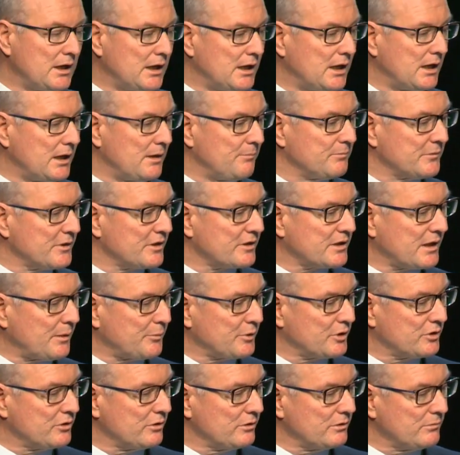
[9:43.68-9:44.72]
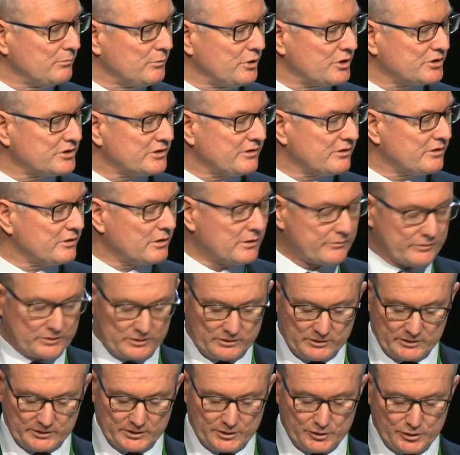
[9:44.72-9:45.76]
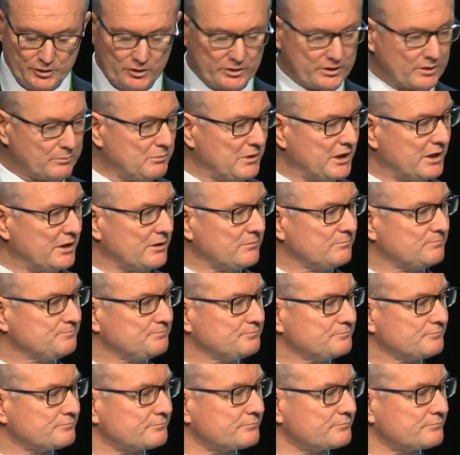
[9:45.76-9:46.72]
subacute emergency services and non-admitted.